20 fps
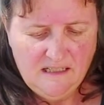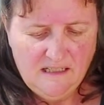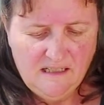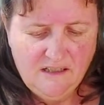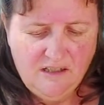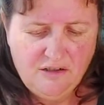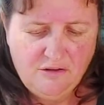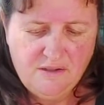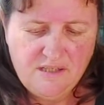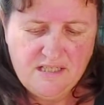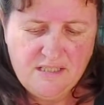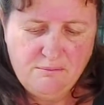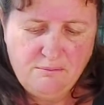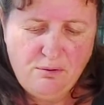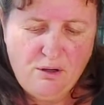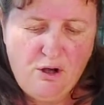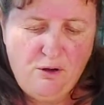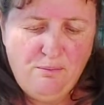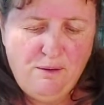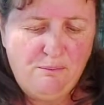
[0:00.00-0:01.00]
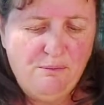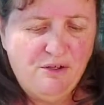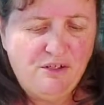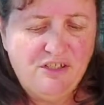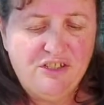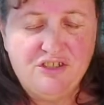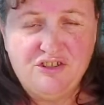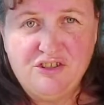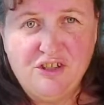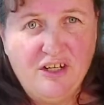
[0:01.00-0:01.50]
along with some pulp. I'm not
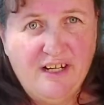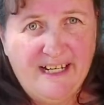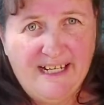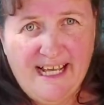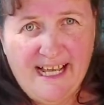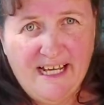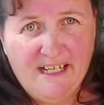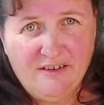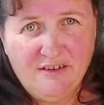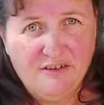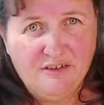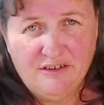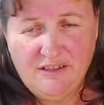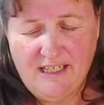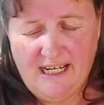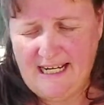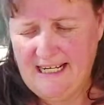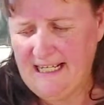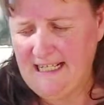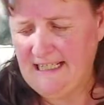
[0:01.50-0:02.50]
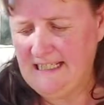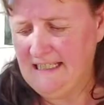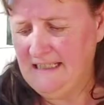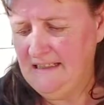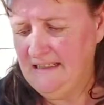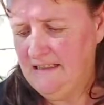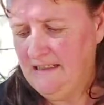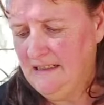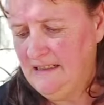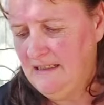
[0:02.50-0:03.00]
going to dry it out or
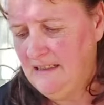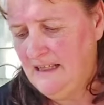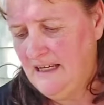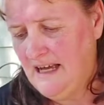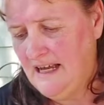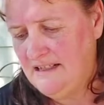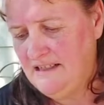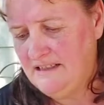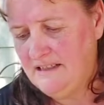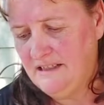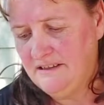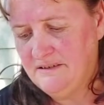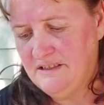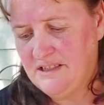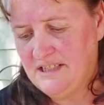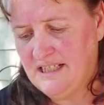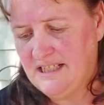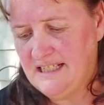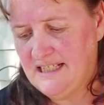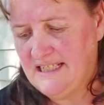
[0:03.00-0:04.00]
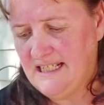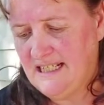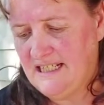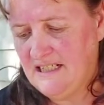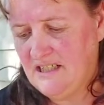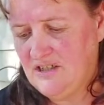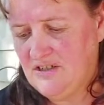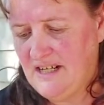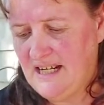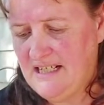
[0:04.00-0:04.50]
anything, and I'm just going to stick
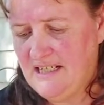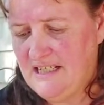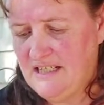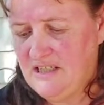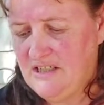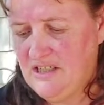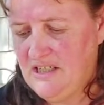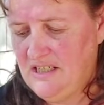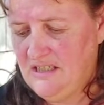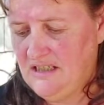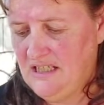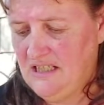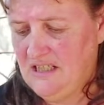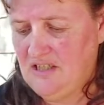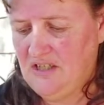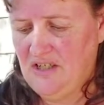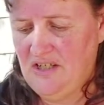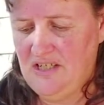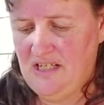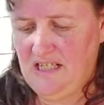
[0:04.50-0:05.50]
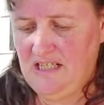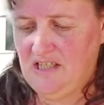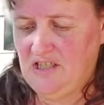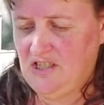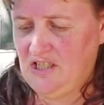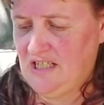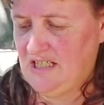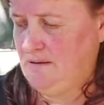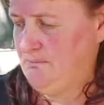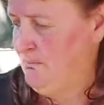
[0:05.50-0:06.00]
it straight into the dirt. This dirt is
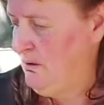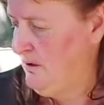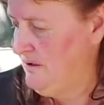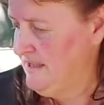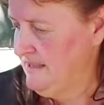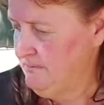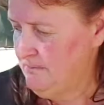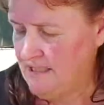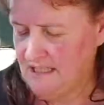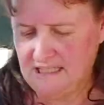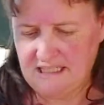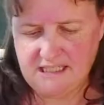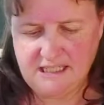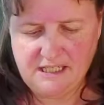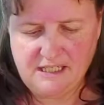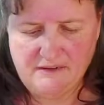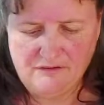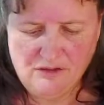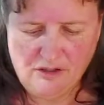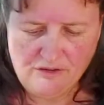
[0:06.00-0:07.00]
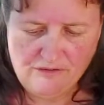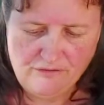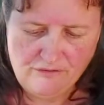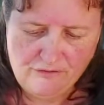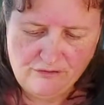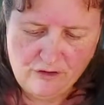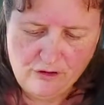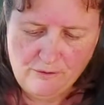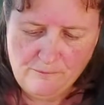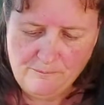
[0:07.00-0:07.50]
just potting mix that I've gotten
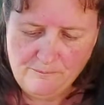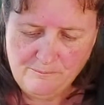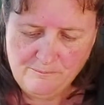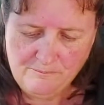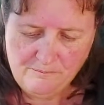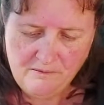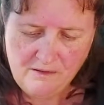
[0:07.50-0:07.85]
from